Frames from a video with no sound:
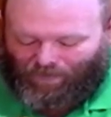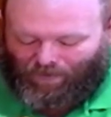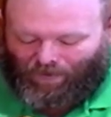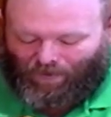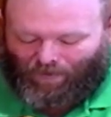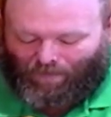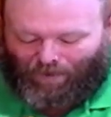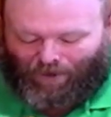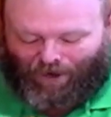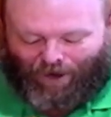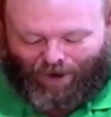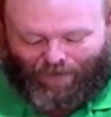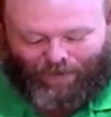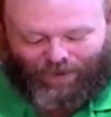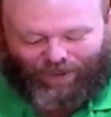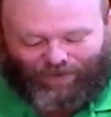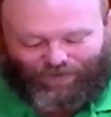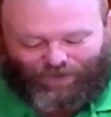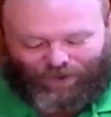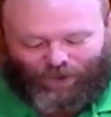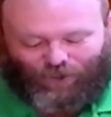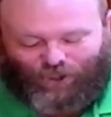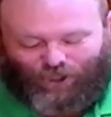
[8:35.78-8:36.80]
But I
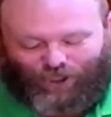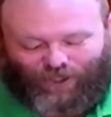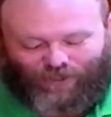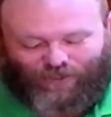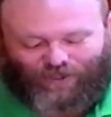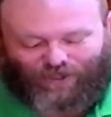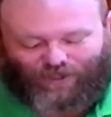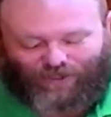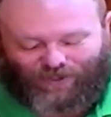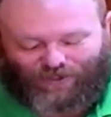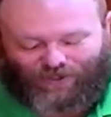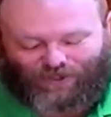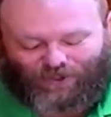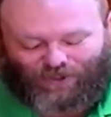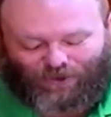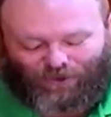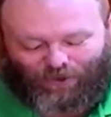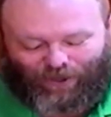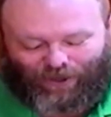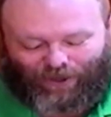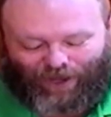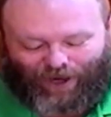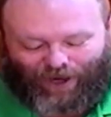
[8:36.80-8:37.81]
believe that Jesus is
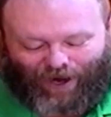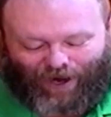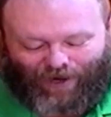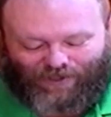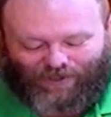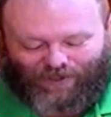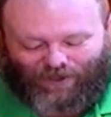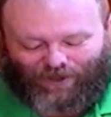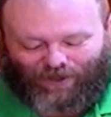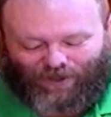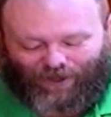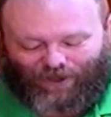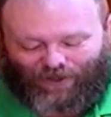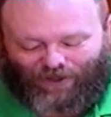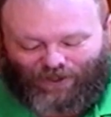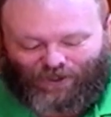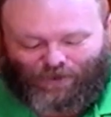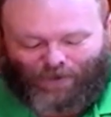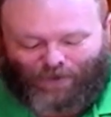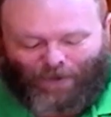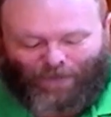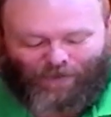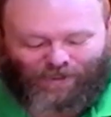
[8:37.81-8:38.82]
doing that in
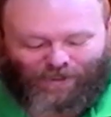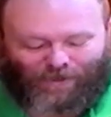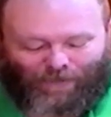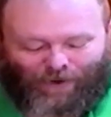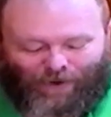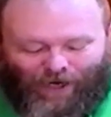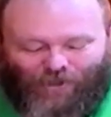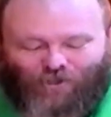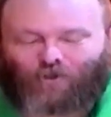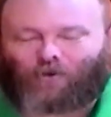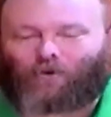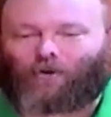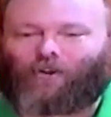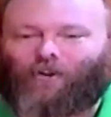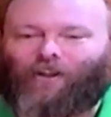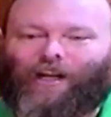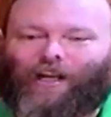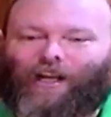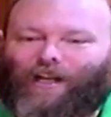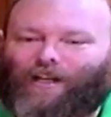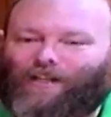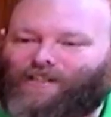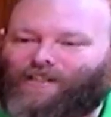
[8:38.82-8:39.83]
this moment to make sure that
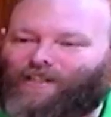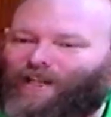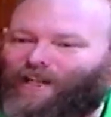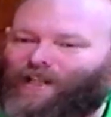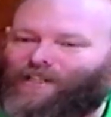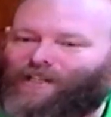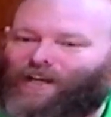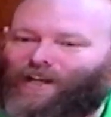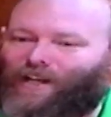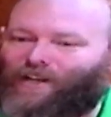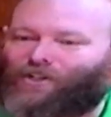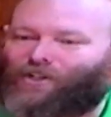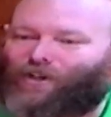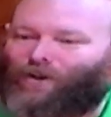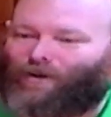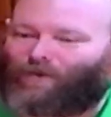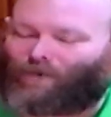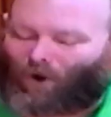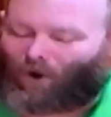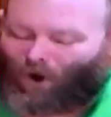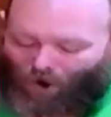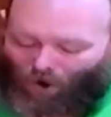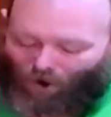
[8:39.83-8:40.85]
he gets the attention
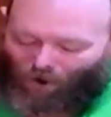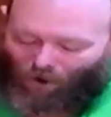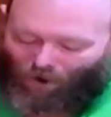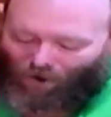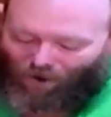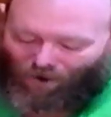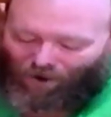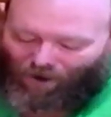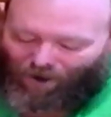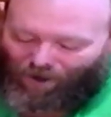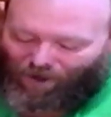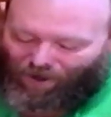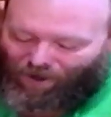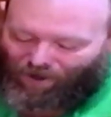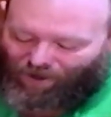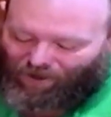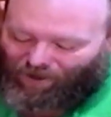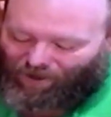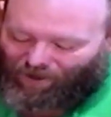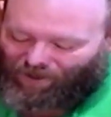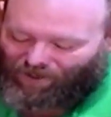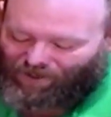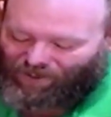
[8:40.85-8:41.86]
of all
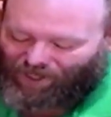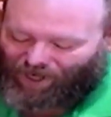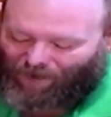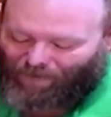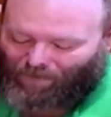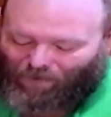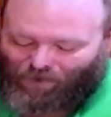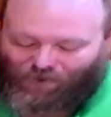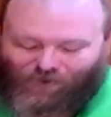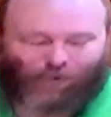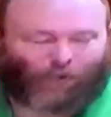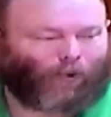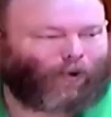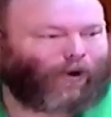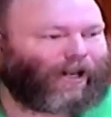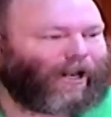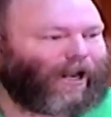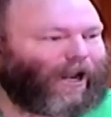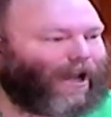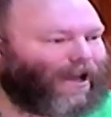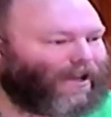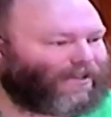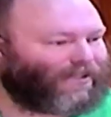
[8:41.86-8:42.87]
the disciples for what he
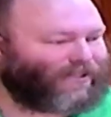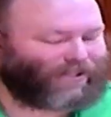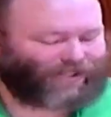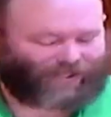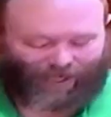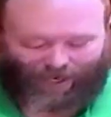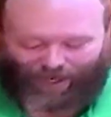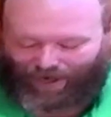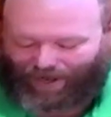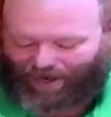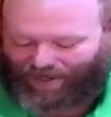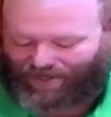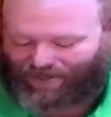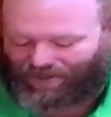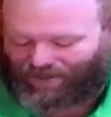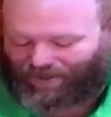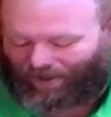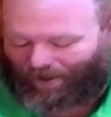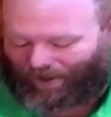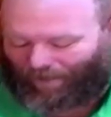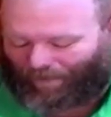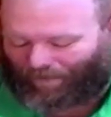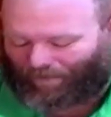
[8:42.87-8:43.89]
has to say next to
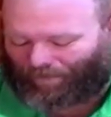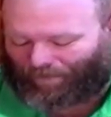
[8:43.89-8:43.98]
them.